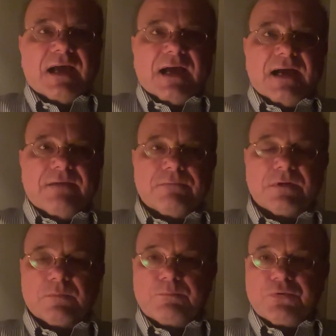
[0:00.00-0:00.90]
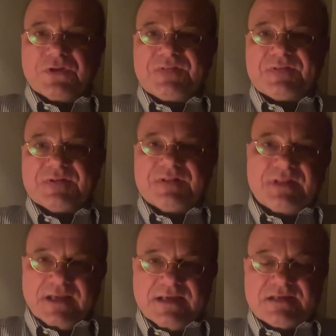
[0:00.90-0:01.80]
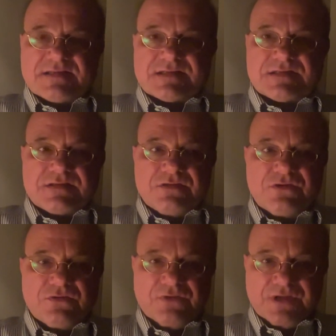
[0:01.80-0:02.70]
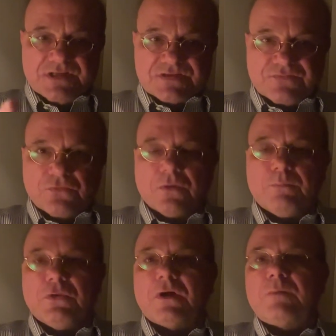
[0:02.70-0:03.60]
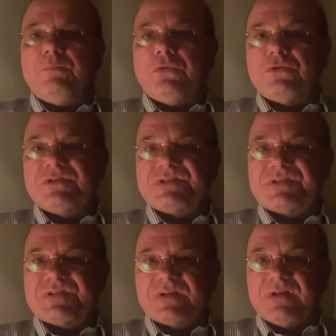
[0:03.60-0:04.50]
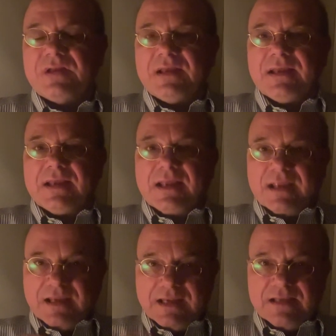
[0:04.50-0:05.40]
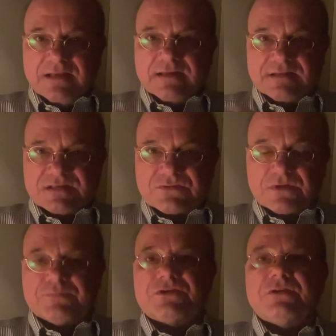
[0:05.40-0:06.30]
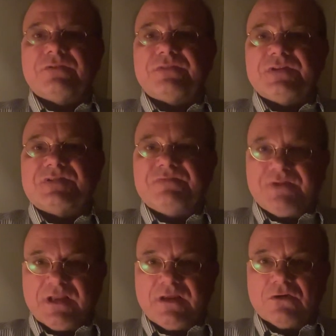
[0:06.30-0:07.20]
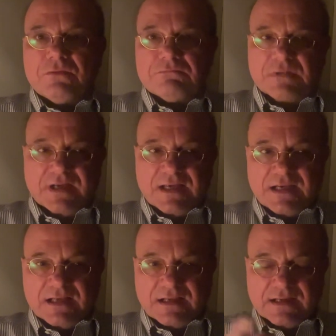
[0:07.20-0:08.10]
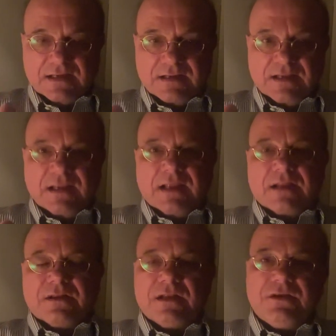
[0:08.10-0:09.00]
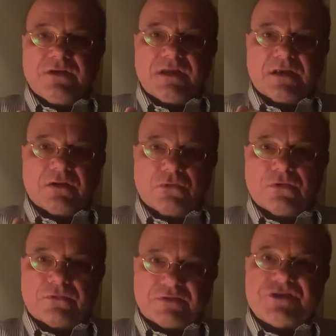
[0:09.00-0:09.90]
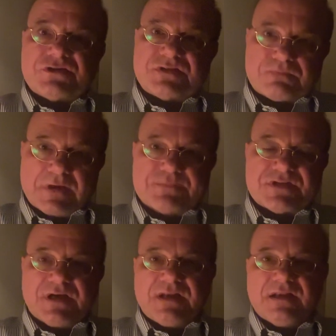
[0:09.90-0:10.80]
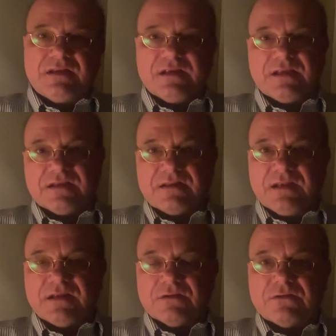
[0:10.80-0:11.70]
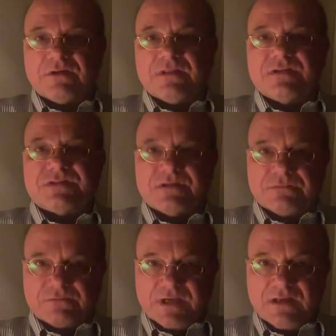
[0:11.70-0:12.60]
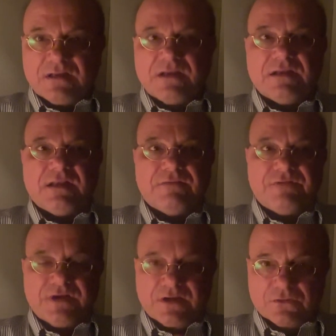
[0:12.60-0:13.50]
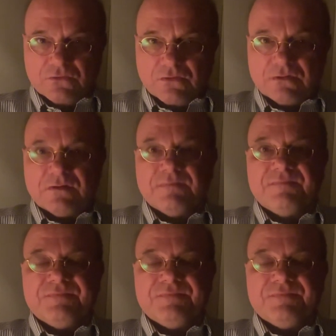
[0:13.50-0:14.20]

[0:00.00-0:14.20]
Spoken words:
I will put the links to these four blog posts in the description of this video. And then you can go to Richard's website and you can take a look at this and read it. They're very long.